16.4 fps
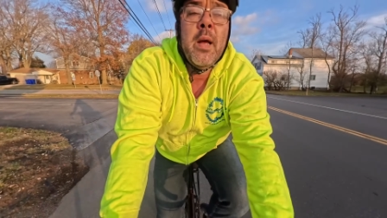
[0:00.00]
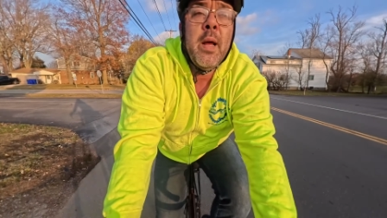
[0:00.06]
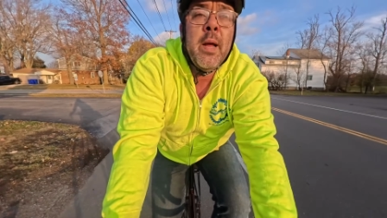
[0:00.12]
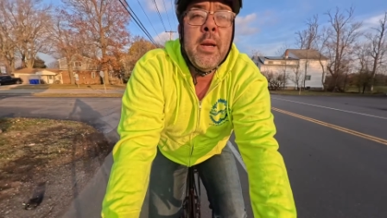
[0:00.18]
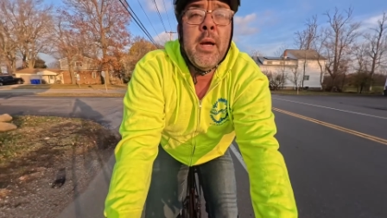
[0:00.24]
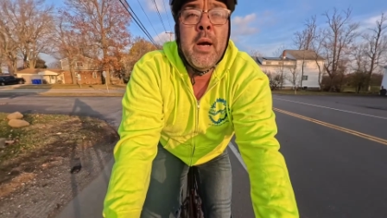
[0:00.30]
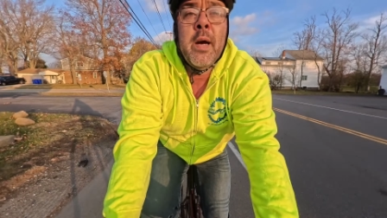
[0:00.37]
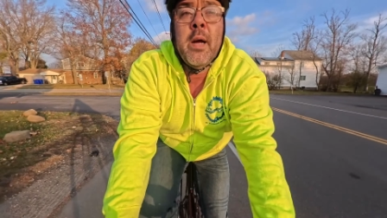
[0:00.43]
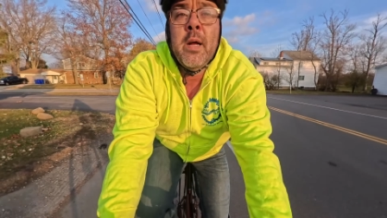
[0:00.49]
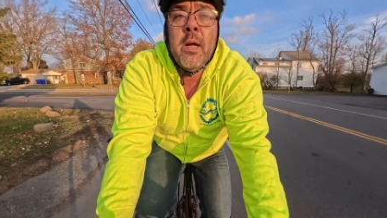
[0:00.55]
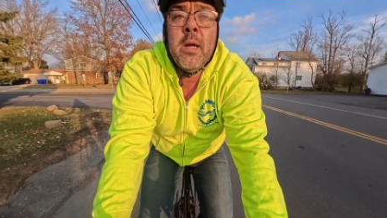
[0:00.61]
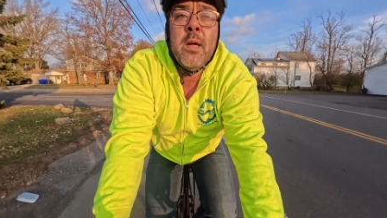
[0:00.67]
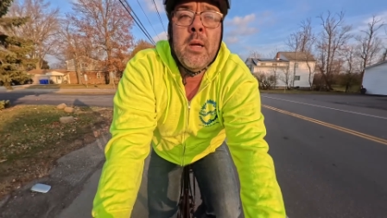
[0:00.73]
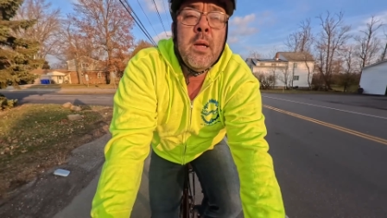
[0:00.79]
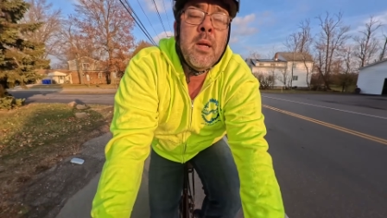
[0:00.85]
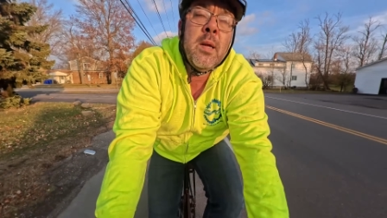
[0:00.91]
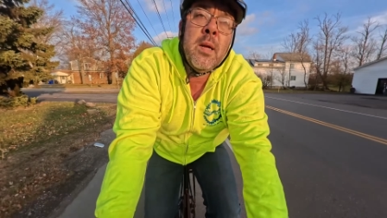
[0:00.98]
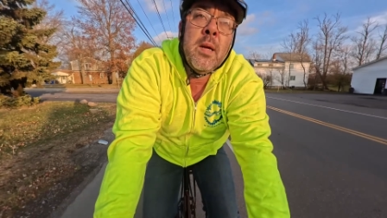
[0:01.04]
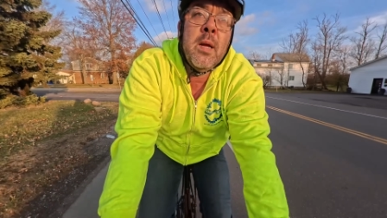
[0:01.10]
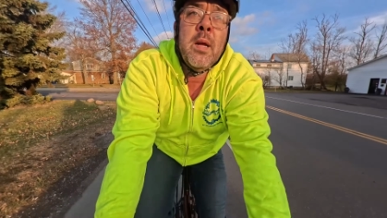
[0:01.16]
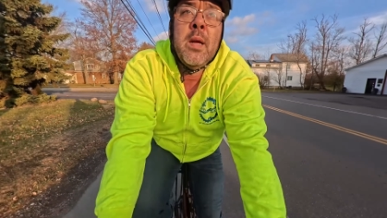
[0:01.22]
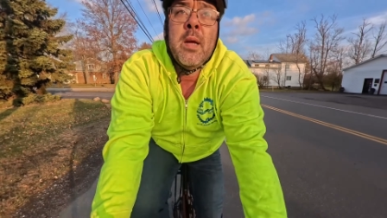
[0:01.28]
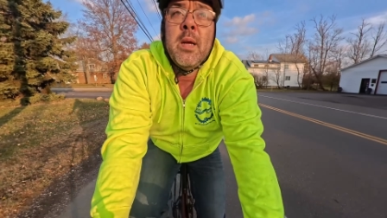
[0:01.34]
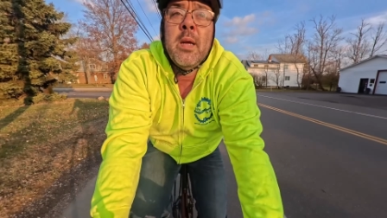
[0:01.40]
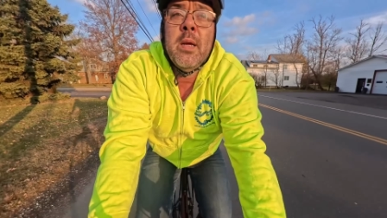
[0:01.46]
And
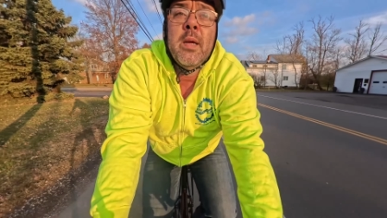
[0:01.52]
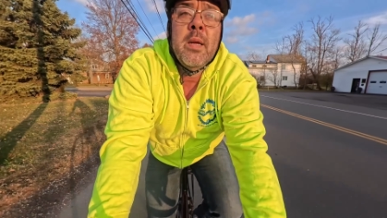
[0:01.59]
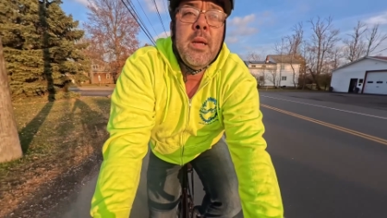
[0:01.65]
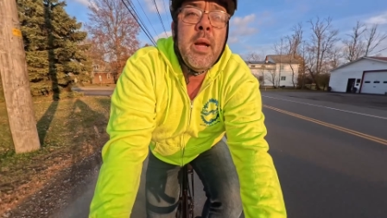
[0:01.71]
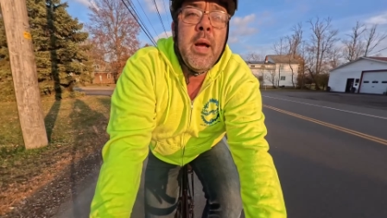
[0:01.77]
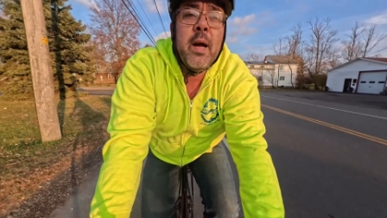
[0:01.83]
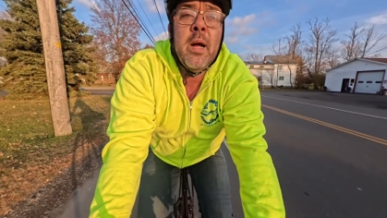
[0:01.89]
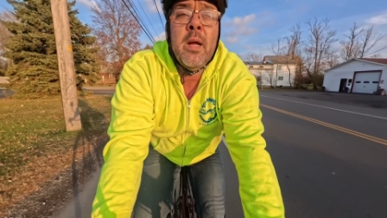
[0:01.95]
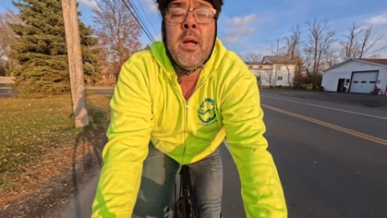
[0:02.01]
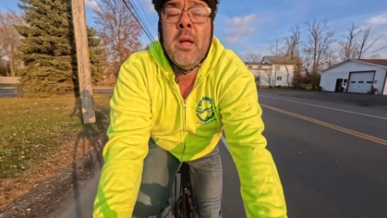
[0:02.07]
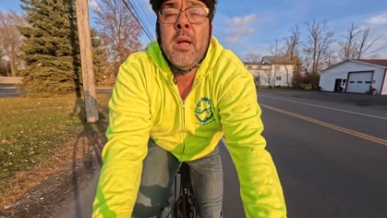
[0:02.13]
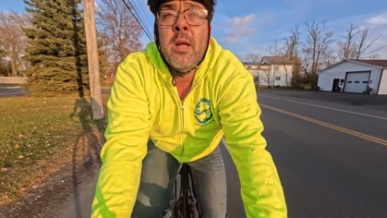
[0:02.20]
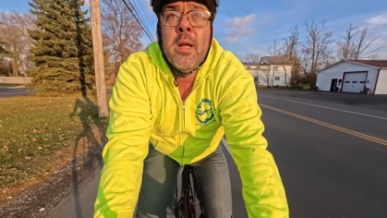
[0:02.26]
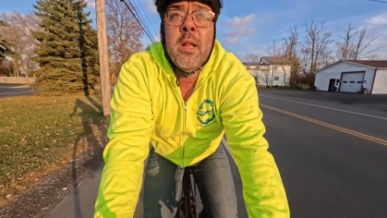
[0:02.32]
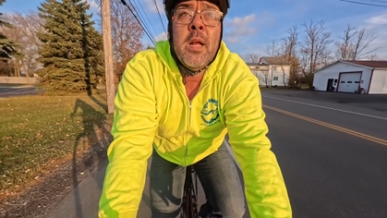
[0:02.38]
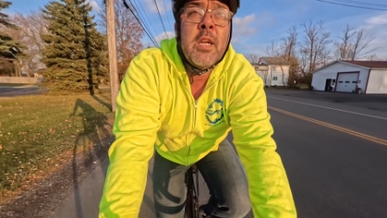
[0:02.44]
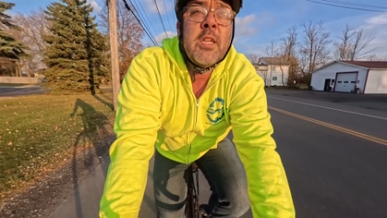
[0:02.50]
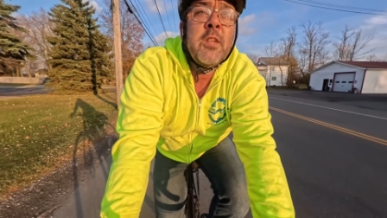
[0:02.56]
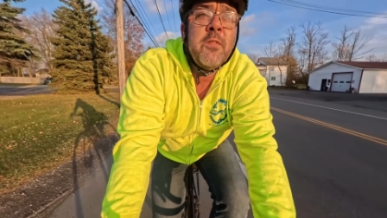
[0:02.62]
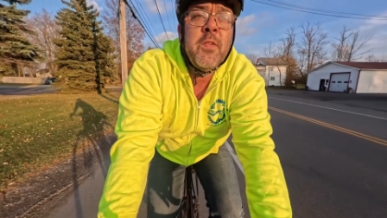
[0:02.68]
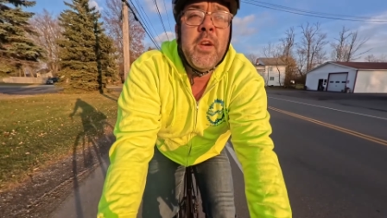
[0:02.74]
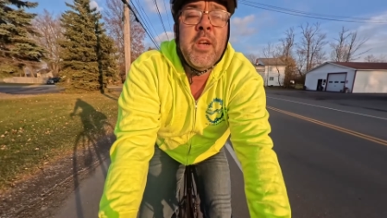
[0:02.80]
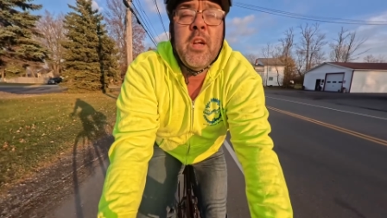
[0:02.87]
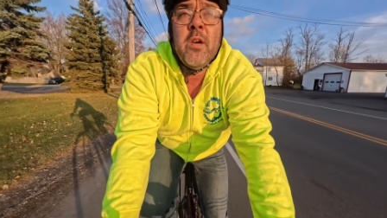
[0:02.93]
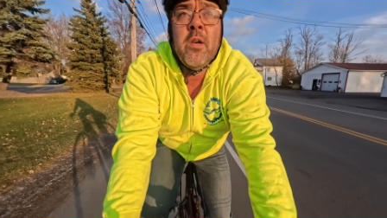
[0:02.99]
yeah, like
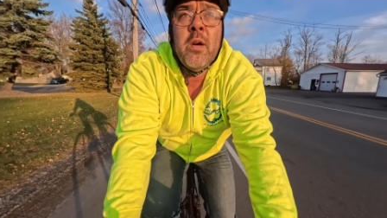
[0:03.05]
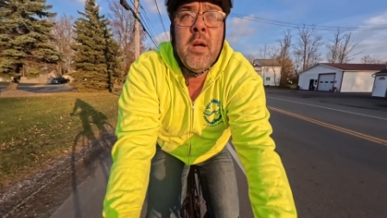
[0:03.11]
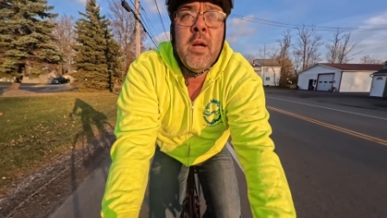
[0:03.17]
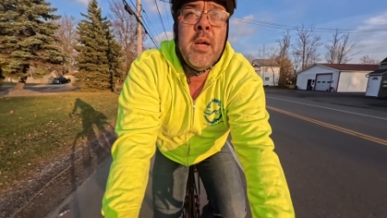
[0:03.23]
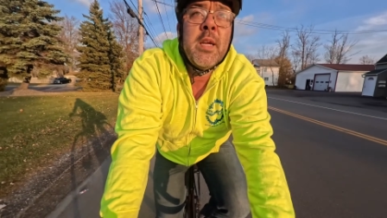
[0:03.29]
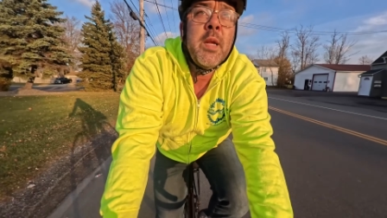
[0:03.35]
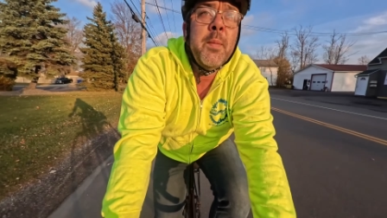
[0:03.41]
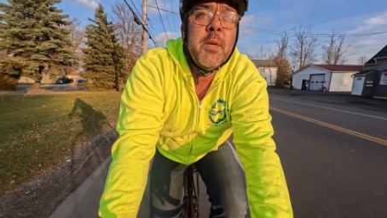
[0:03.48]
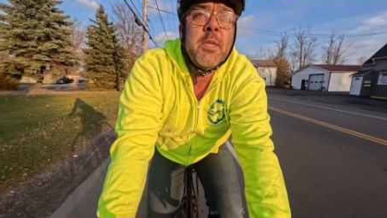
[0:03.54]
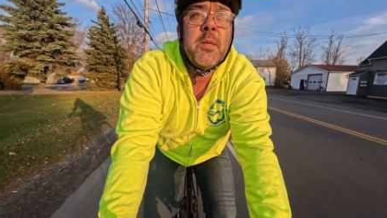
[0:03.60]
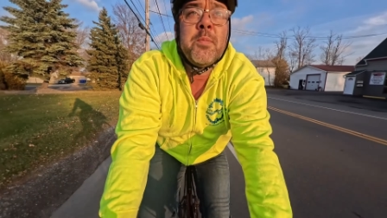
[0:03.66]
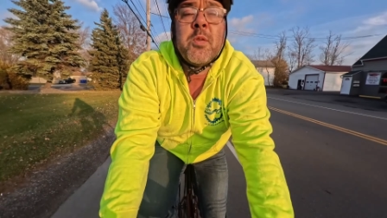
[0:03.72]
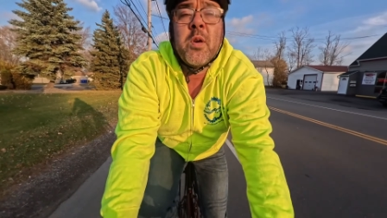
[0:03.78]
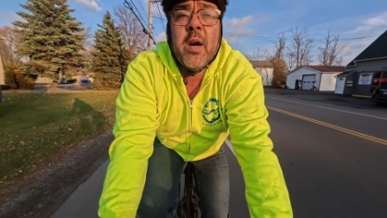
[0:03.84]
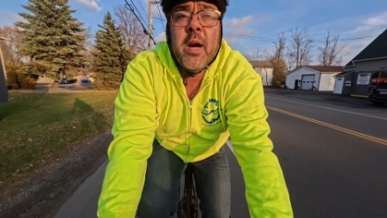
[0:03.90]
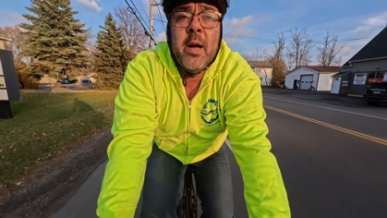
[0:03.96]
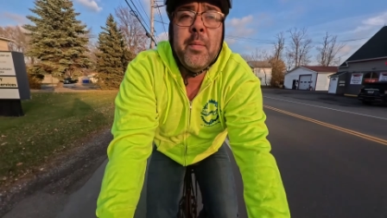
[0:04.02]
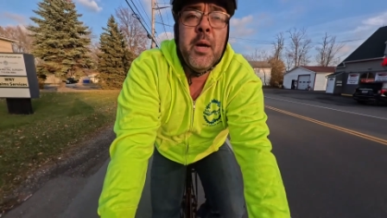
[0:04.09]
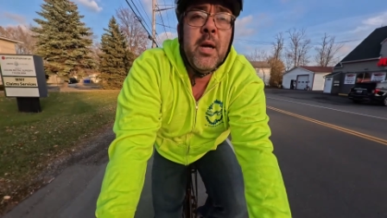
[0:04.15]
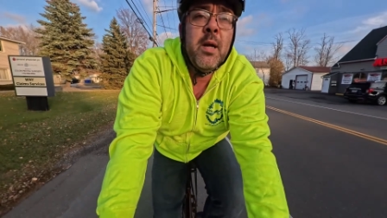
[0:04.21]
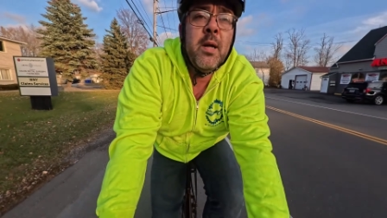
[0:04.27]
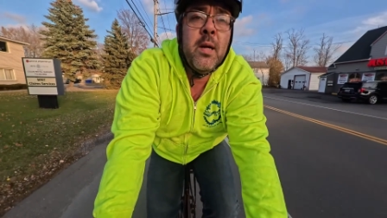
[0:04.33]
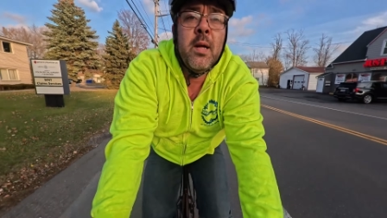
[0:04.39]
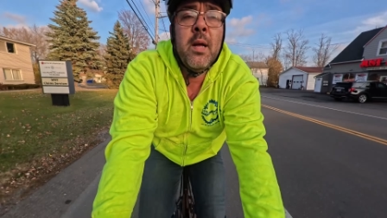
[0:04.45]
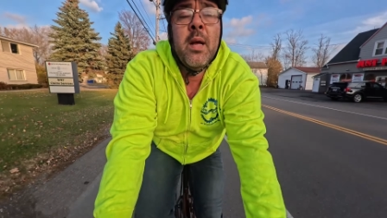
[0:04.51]
this video, give me a subscribe.
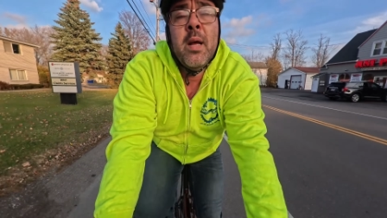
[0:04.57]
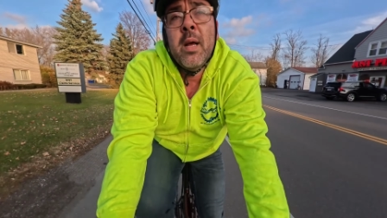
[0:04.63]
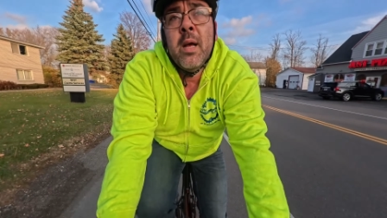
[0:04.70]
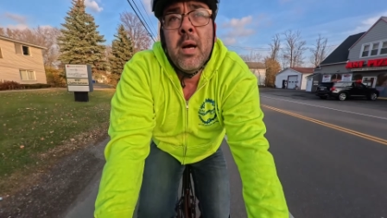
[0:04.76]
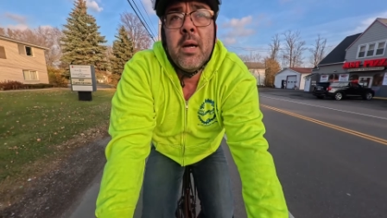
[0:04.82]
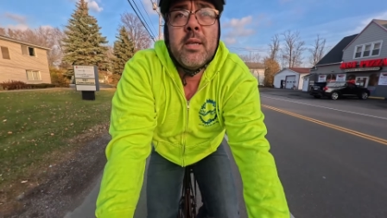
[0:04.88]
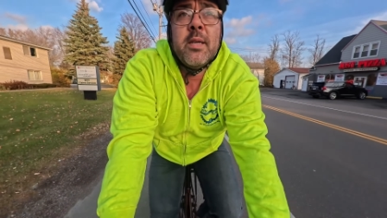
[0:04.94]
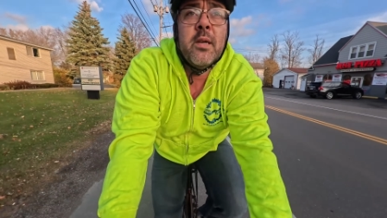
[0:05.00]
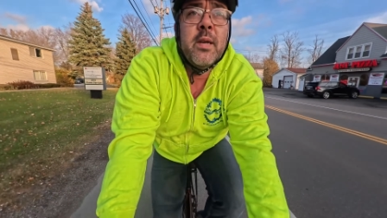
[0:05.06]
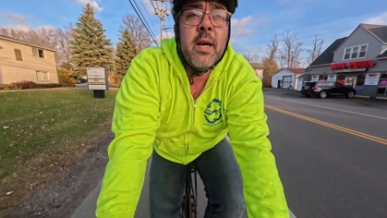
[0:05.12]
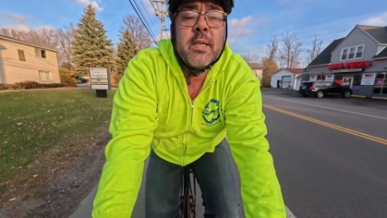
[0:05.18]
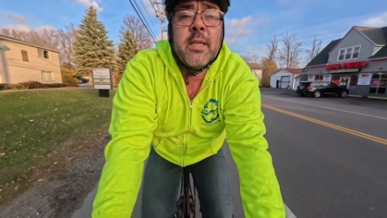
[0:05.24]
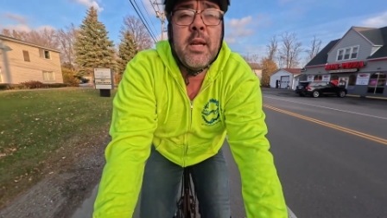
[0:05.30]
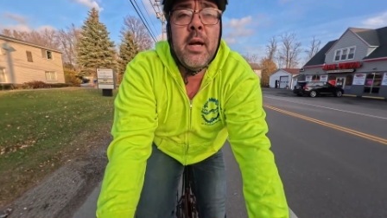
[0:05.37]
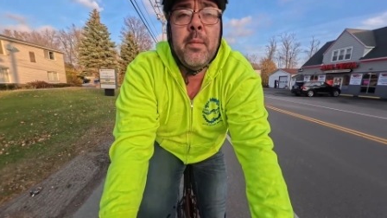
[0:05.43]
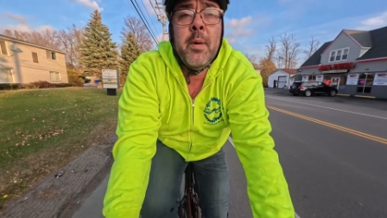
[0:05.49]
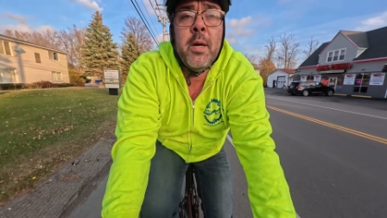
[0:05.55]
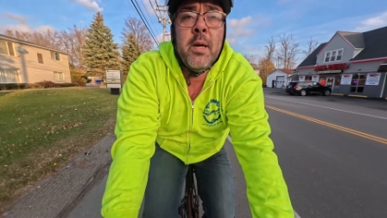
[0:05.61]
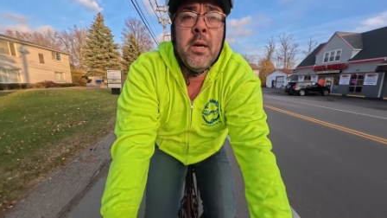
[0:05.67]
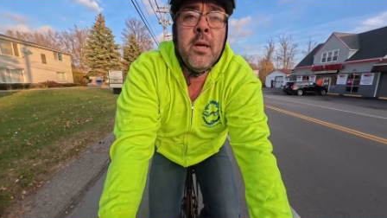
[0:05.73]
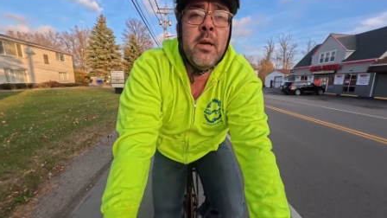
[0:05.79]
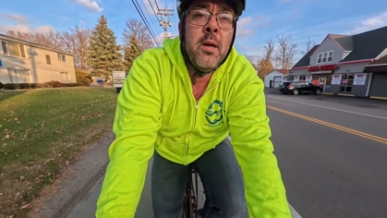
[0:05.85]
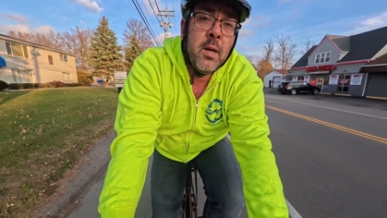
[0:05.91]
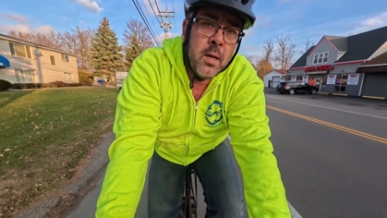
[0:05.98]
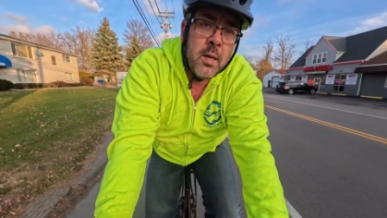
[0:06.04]
Until next time,
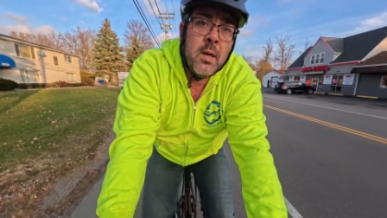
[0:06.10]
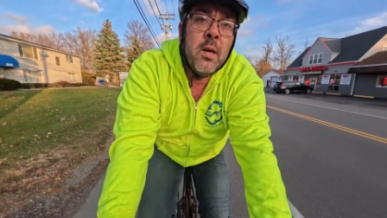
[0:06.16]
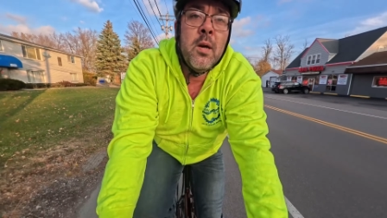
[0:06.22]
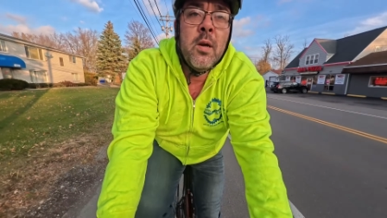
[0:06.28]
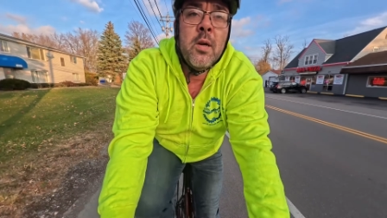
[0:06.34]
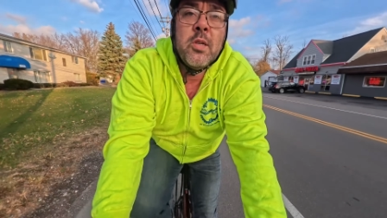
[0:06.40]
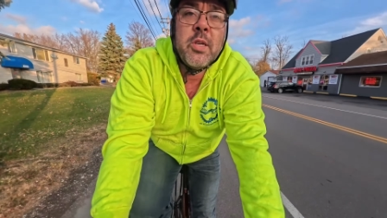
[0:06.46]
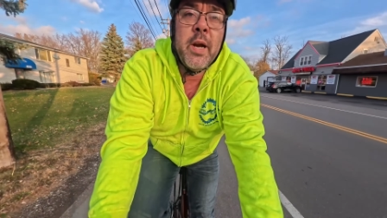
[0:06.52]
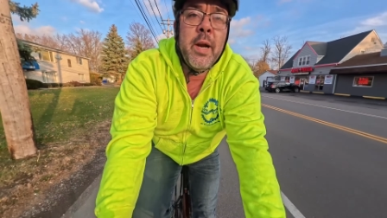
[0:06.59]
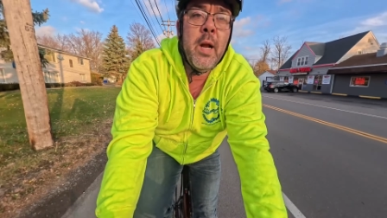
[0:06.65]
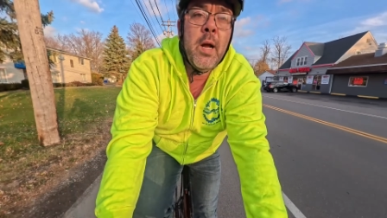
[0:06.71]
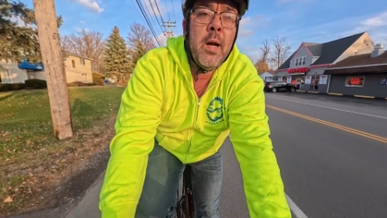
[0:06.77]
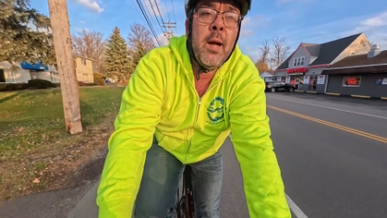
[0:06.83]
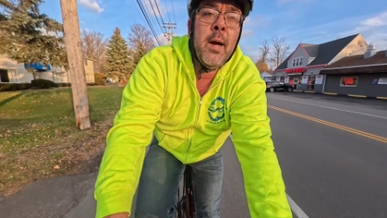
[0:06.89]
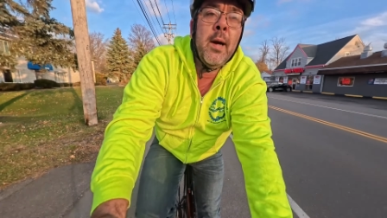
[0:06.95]
Shane.